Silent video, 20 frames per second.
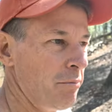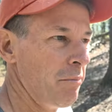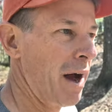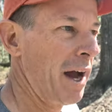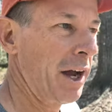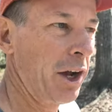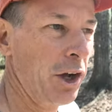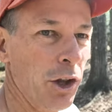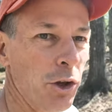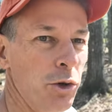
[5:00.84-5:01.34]

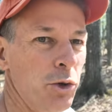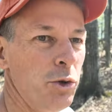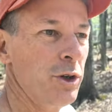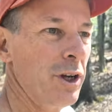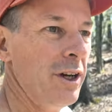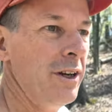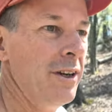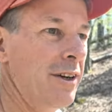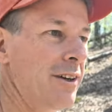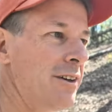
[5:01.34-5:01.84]
my
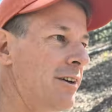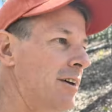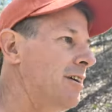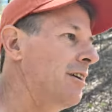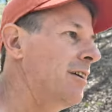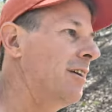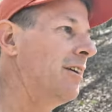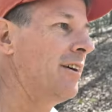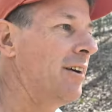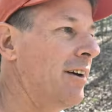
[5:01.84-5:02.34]
glute
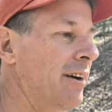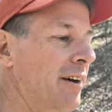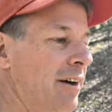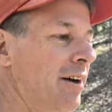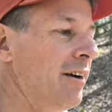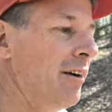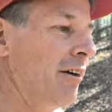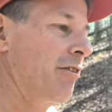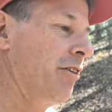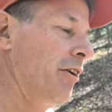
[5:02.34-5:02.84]

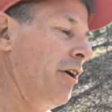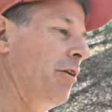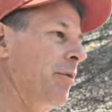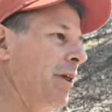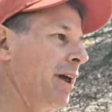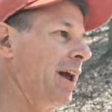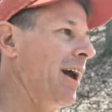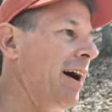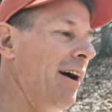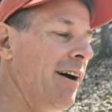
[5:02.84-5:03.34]

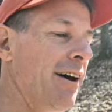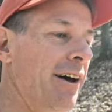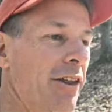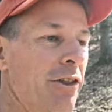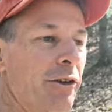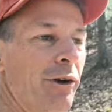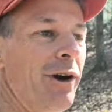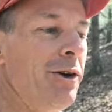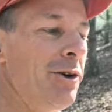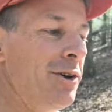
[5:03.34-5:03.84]
from the
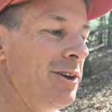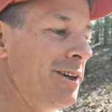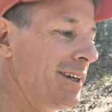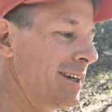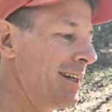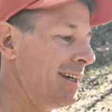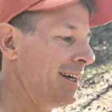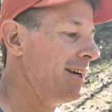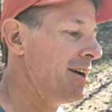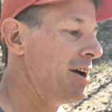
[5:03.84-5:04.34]
throw.
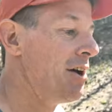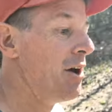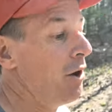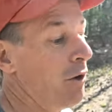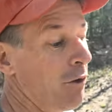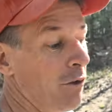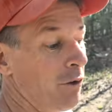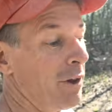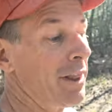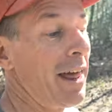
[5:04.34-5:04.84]

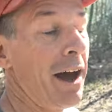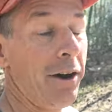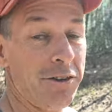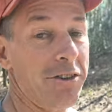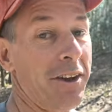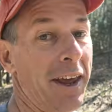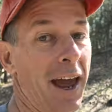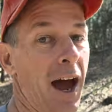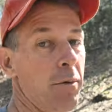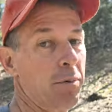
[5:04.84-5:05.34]
Well, now
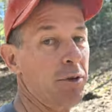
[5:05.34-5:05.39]
it's the